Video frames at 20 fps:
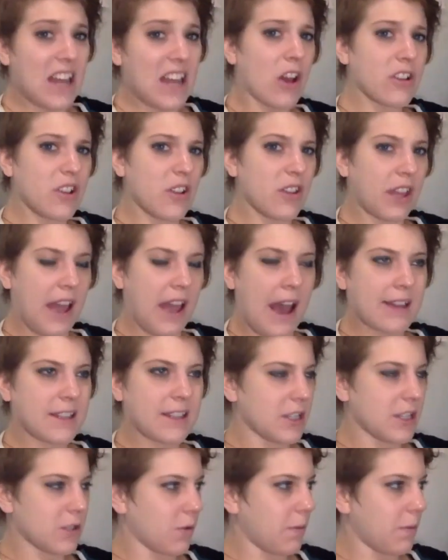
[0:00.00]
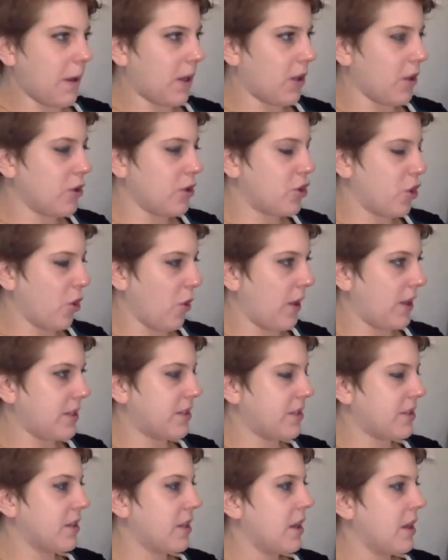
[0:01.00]
I also think Haskins would be a good
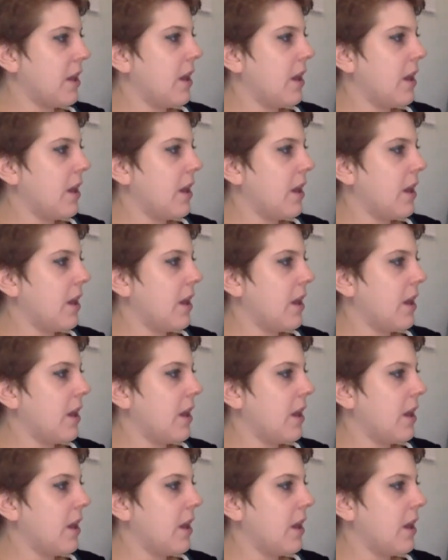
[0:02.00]
choice.